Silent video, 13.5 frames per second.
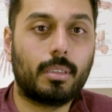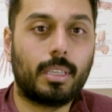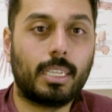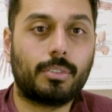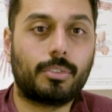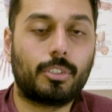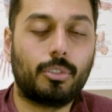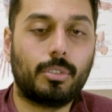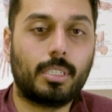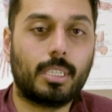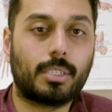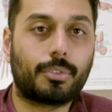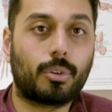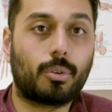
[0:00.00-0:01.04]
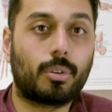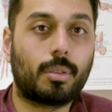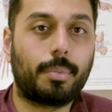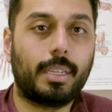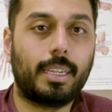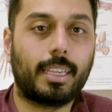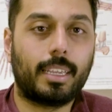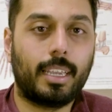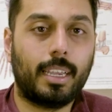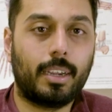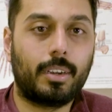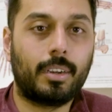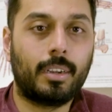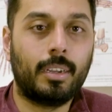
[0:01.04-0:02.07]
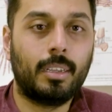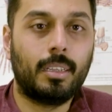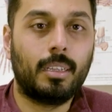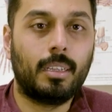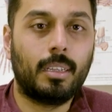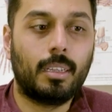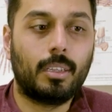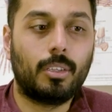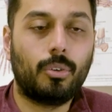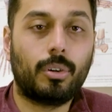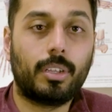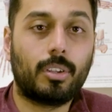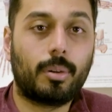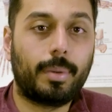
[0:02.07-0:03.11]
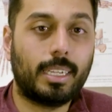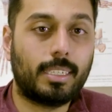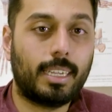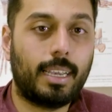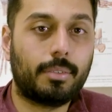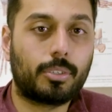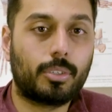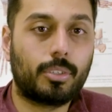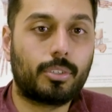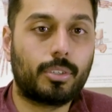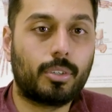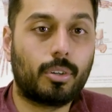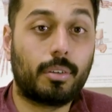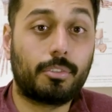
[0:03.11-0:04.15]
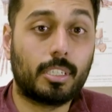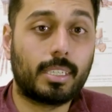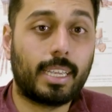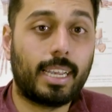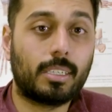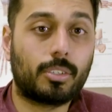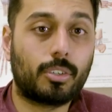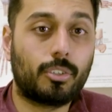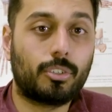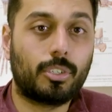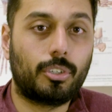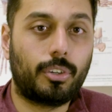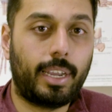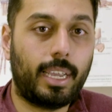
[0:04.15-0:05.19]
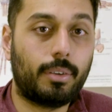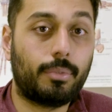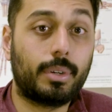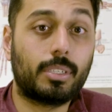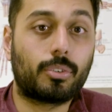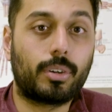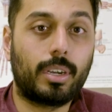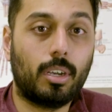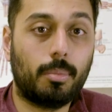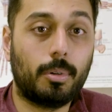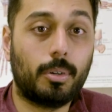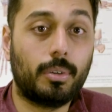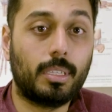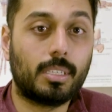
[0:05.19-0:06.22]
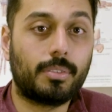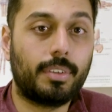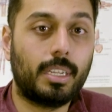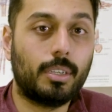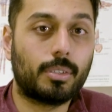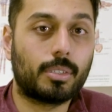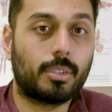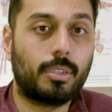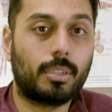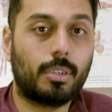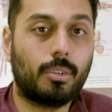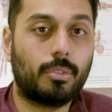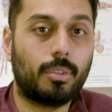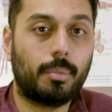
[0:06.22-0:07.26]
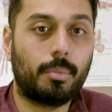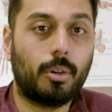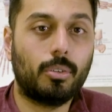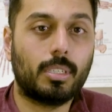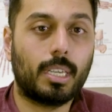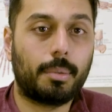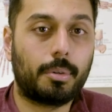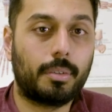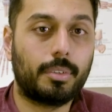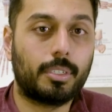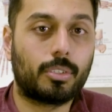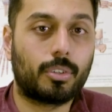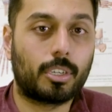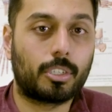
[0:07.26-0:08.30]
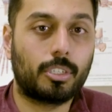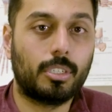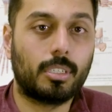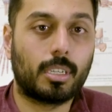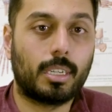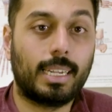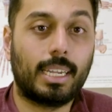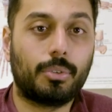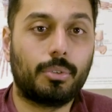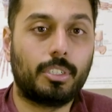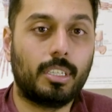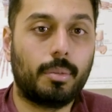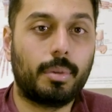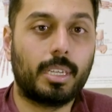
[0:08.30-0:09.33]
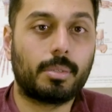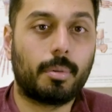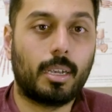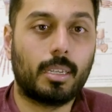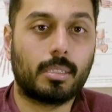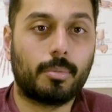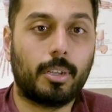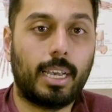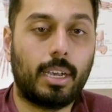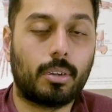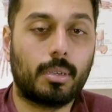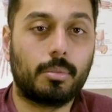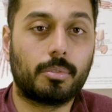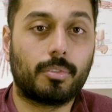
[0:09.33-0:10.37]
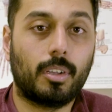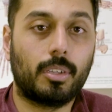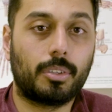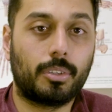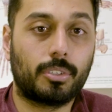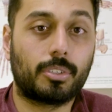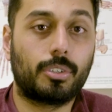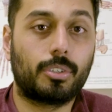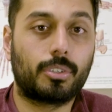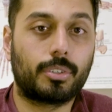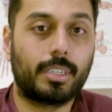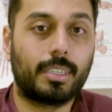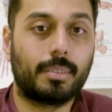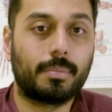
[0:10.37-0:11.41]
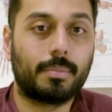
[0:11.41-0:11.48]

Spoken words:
Thanks for choosing us for your orthopedic care. You are either about to have surgery or have just had surgery on your hand, wrist, or elbow, and this video is going to go through the post-operative instructions on how to achieve the best possible outcomes following your surgery.